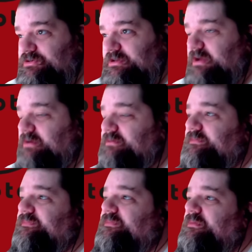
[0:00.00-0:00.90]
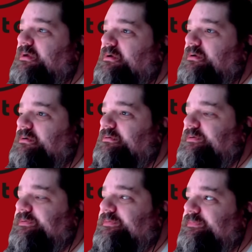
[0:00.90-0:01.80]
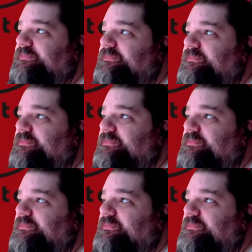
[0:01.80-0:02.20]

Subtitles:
photographic or video surveillance.